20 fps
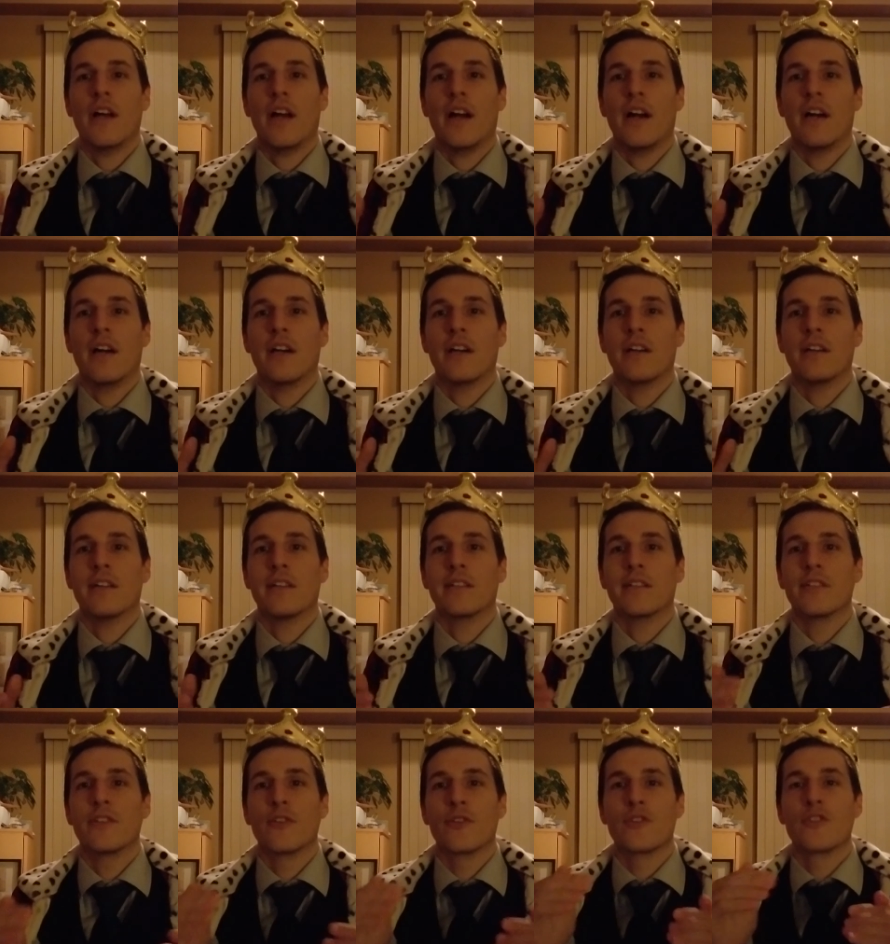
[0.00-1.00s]

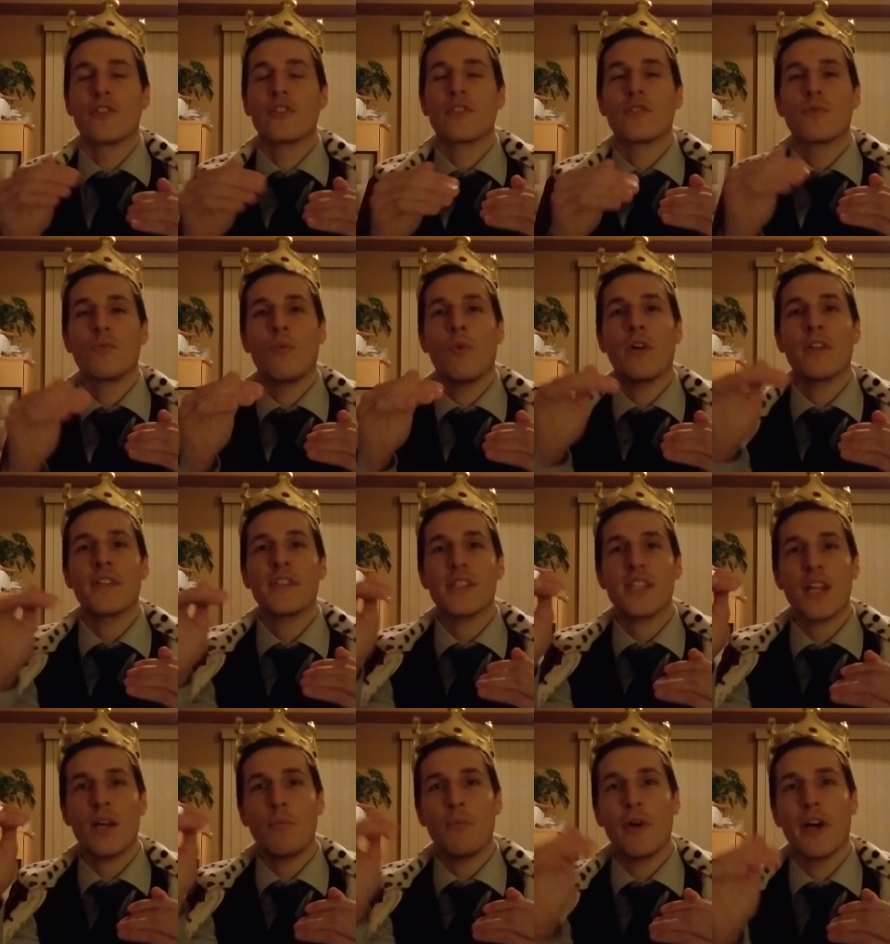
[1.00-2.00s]
and you're just one
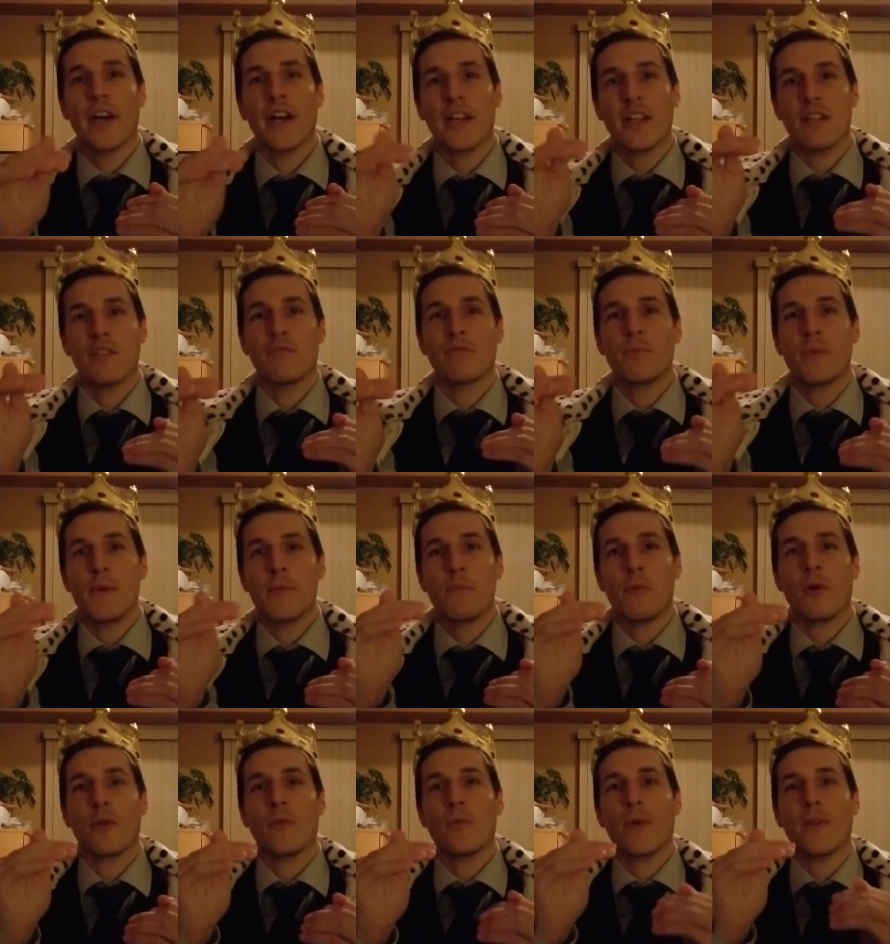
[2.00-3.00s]
step ahead of
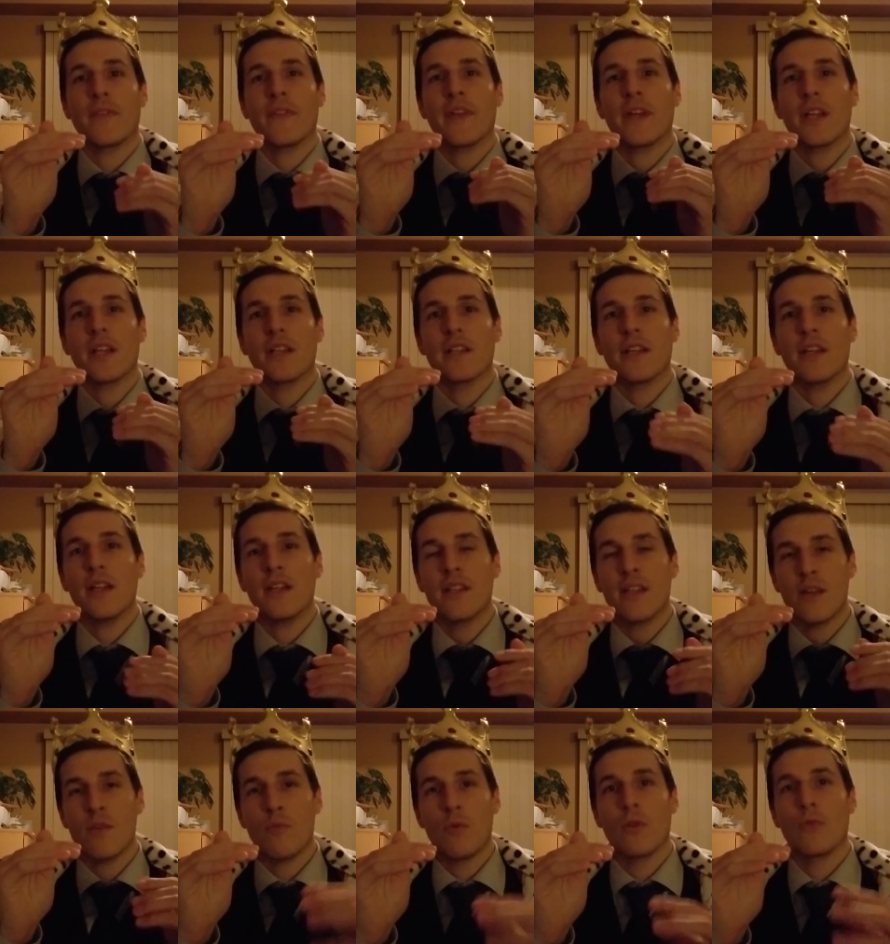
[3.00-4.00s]
people well they they,
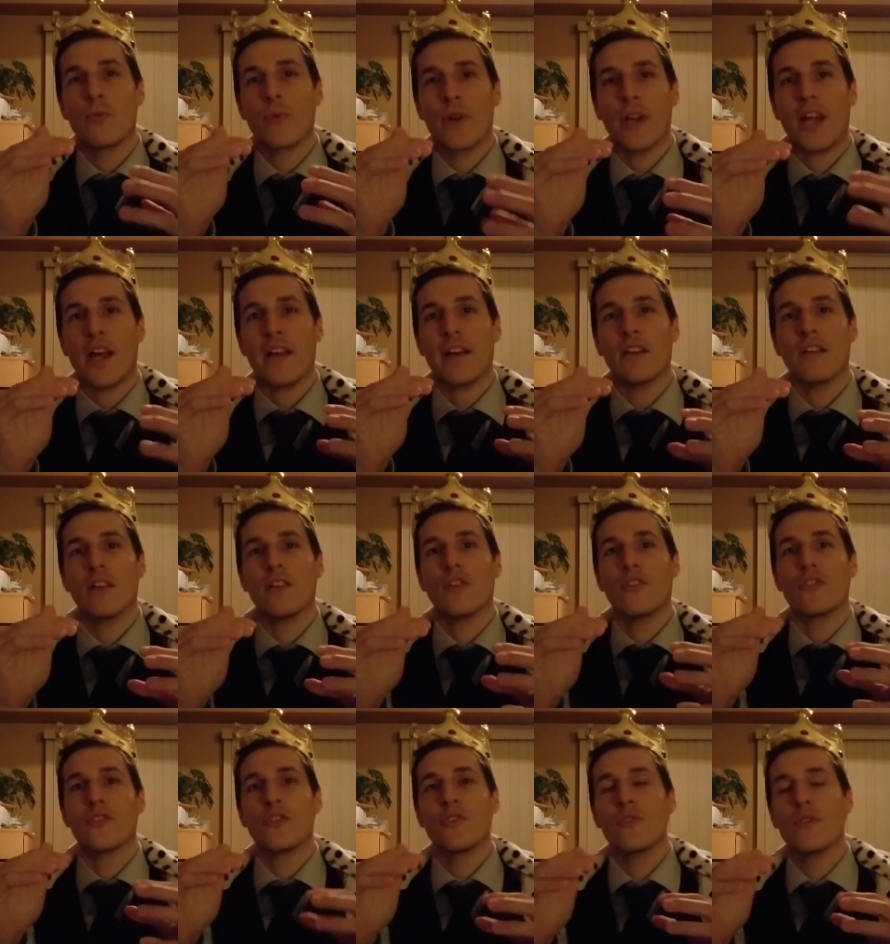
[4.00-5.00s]
they will rely
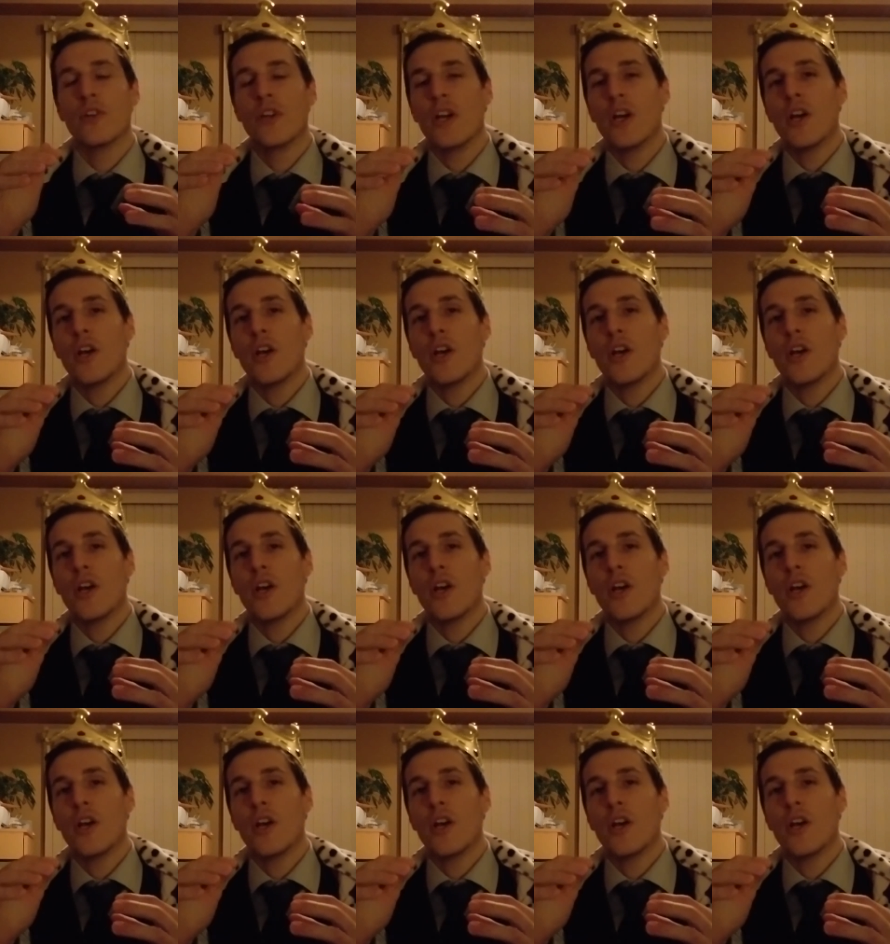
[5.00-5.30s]
on you